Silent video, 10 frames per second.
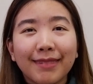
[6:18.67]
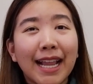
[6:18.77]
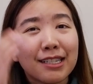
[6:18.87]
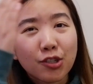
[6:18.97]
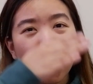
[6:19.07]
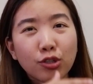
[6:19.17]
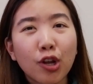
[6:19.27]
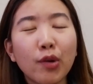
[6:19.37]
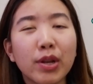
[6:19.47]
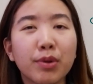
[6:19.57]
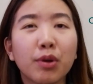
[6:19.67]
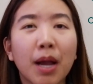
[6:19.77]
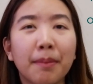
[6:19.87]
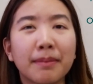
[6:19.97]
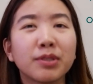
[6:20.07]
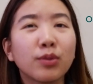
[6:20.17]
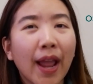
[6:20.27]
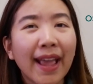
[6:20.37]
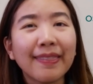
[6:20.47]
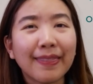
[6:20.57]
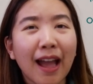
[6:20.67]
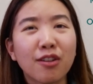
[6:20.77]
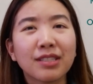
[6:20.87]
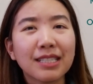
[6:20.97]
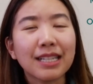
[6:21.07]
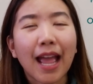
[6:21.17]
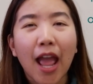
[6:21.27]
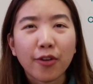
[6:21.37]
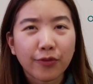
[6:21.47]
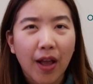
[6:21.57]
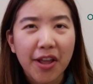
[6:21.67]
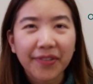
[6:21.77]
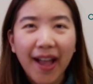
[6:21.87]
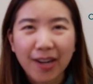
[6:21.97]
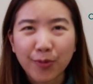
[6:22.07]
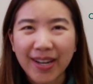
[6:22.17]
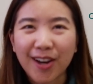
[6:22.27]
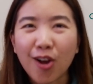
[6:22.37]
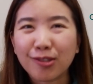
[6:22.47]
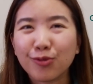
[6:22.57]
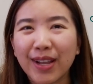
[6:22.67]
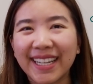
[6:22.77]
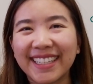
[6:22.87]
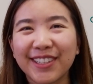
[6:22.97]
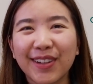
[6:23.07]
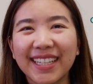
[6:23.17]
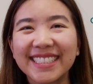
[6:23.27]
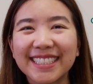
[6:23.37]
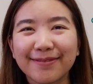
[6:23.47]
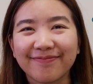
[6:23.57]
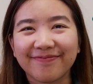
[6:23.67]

in total, it will come up to 8,500 Australian dollars.